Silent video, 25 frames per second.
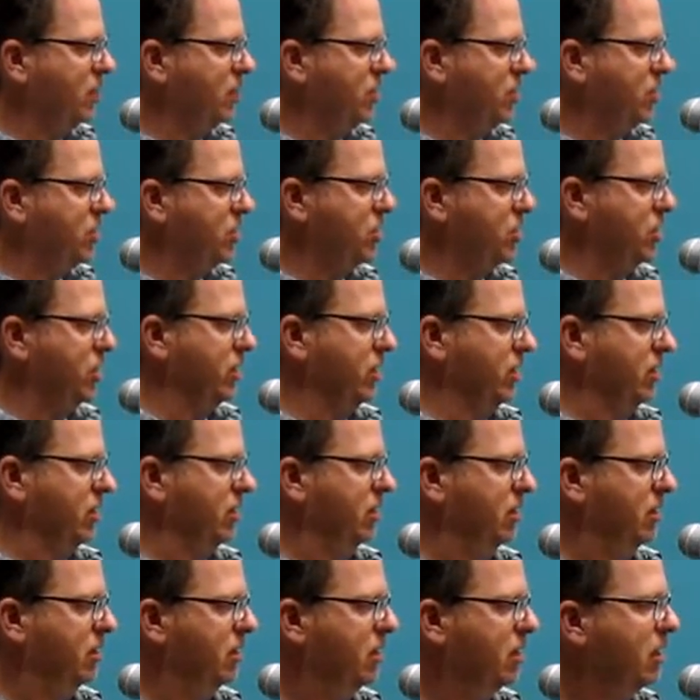position.
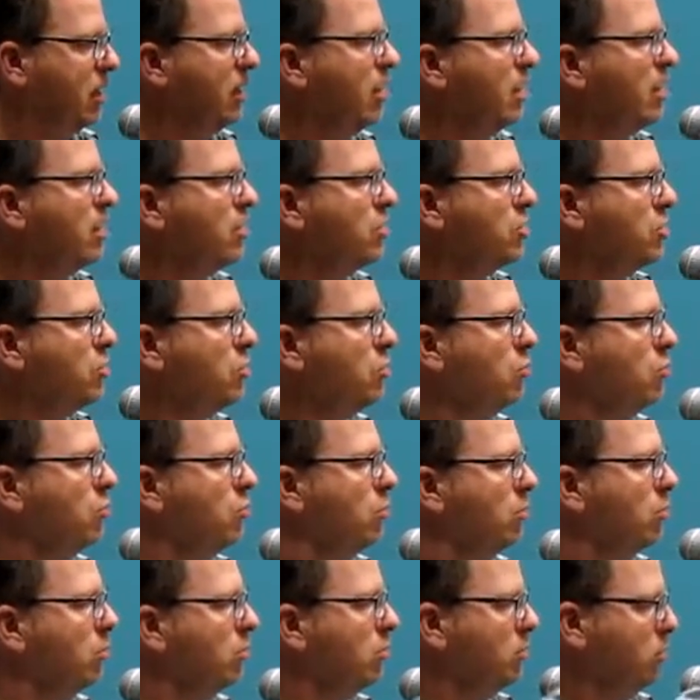
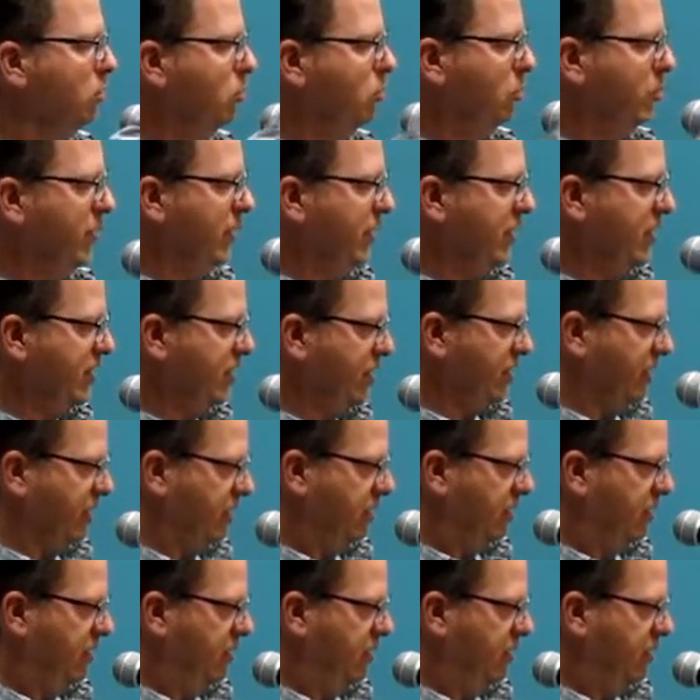Soon you will be kissing.